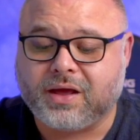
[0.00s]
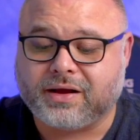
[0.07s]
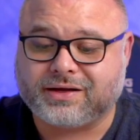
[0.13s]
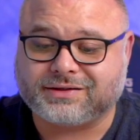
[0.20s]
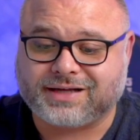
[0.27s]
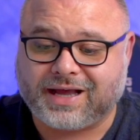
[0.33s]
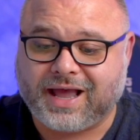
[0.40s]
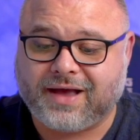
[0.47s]

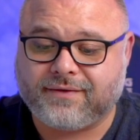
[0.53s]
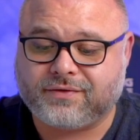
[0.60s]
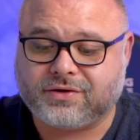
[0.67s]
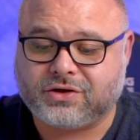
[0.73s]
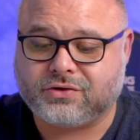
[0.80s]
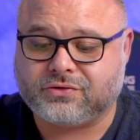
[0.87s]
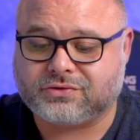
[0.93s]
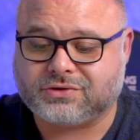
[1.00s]
because I haven't
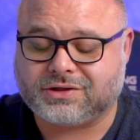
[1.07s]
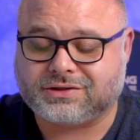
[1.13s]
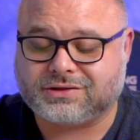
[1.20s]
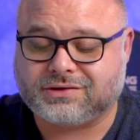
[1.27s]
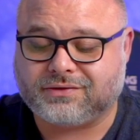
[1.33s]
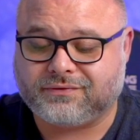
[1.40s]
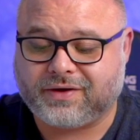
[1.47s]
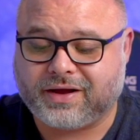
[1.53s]
used this
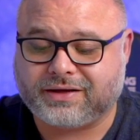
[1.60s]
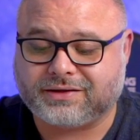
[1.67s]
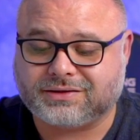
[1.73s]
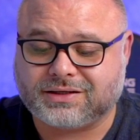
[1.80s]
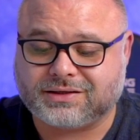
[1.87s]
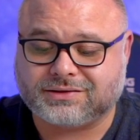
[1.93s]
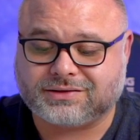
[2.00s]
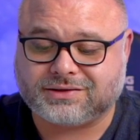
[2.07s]
device
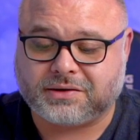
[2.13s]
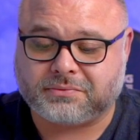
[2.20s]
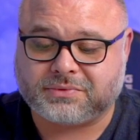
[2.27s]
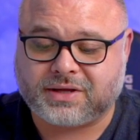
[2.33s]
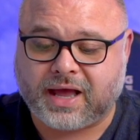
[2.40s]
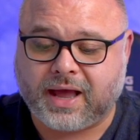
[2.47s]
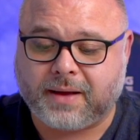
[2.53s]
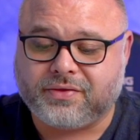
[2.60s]
in some
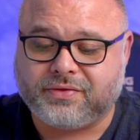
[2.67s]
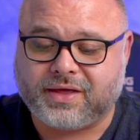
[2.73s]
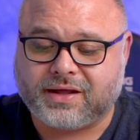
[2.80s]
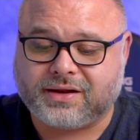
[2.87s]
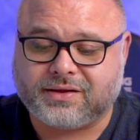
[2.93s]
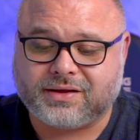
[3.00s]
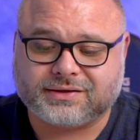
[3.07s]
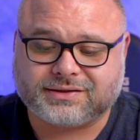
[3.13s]
time,
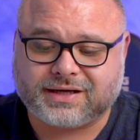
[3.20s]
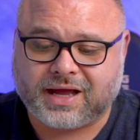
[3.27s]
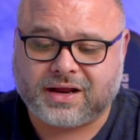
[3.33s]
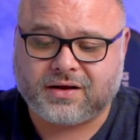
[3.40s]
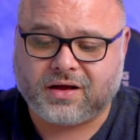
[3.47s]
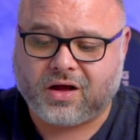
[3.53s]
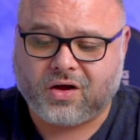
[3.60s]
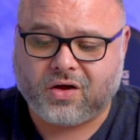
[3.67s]
then it's
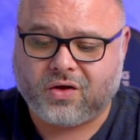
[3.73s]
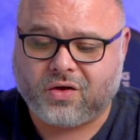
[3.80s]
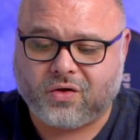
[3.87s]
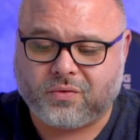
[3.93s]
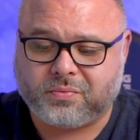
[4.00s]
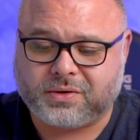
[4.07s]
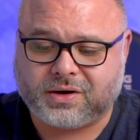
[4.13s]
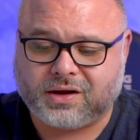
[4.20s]
kind of all
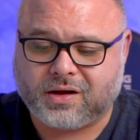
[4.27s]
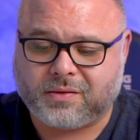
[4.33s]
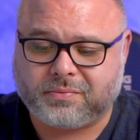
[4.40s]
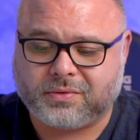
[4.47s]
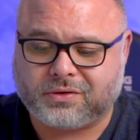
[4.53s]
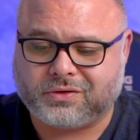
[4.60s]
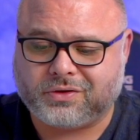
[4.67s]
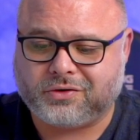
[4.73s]
opening up
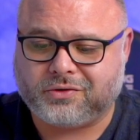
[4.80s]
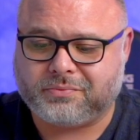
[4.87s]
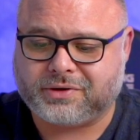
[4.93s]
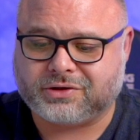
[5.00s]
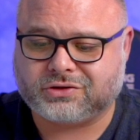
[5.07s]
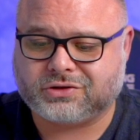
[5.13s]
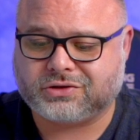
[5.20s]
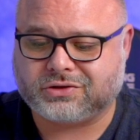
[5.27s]
a little
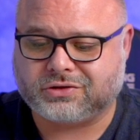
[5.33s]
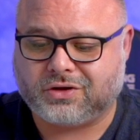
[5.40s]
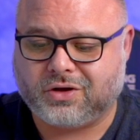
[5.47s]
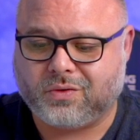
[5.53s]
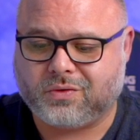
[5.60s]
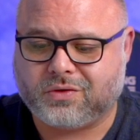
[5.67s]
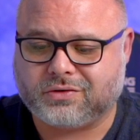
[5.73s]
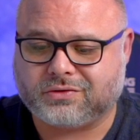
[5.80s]
bit
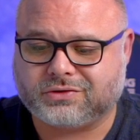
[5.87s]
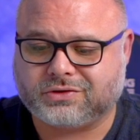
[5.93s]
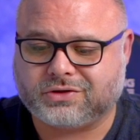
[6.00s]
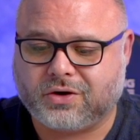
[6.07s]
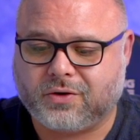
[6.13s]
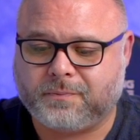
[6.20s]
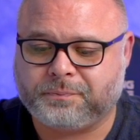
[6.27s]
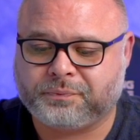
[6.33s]
slower.
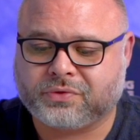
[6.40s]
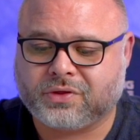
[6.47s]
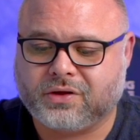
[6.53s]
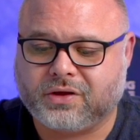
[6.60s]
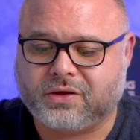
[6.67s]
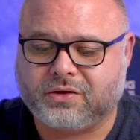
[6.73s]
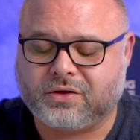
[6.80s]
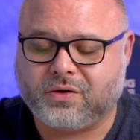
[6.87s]
So
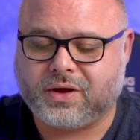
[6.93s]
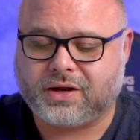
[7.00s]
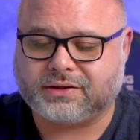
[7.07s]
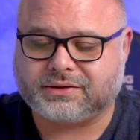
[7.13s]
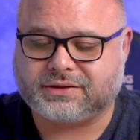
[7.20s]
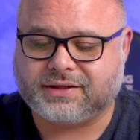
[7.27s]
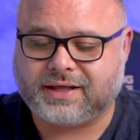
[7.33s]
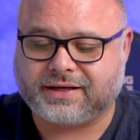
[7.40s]
you can go ahead and
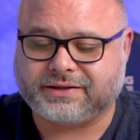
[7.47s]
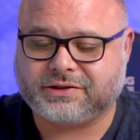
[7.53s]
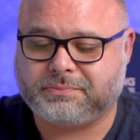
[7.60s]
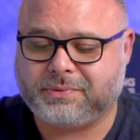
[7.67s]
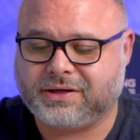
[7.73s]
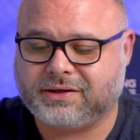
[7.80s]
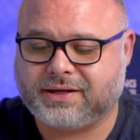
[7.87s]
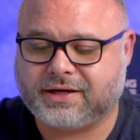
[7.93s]
see that
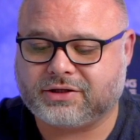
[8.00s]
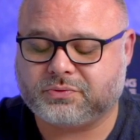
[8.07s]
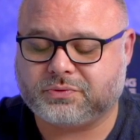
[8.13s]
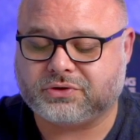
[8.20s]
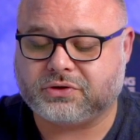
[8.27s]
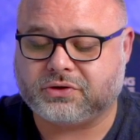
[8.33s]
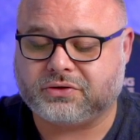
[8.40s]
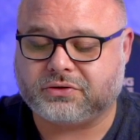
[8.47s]
speed test
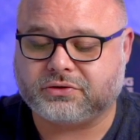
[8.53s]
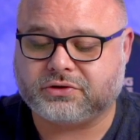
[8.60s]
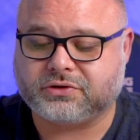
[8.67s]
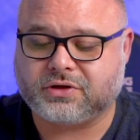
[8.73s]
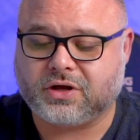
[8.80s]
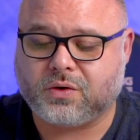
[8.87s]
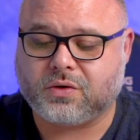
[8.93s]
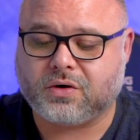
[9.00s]
was a little
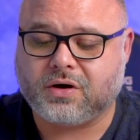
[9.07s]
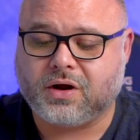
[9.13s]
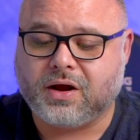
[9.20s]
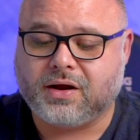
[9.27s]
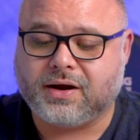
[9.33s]
slower.